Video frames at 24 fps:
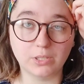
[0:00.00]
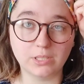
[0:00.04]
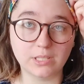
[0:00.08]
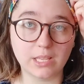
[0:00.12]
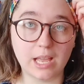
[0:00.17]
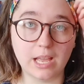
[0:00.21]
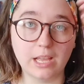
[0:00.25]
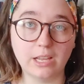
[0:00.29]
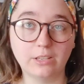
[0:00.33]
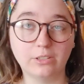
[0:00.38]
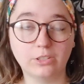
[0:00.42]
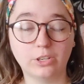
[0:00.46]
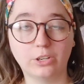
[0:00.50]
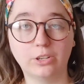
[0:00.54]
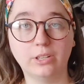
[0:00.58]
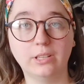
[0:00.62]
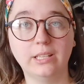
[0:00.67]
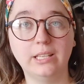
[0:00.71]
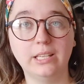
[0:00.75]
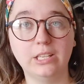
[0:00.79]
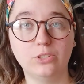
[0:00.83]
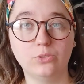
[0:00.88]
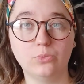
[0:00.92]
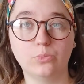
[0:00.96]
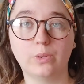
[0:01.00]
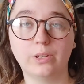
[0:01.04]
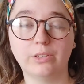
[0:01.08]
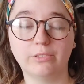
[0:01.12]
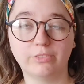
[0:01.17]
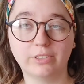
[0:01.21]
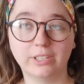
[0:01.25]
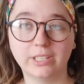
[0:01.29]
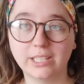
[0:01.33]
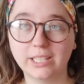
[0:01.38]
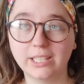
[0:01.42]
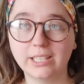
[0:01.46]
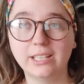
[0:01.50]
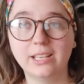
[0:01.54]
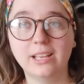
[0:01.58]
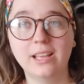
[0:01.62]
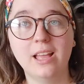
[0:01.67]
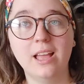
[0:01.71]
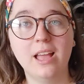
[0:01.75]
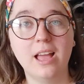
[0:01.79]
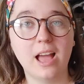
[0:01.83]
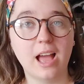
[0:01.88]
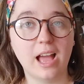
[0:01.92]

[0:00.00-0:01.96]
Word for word: books that I currently enjoy reading.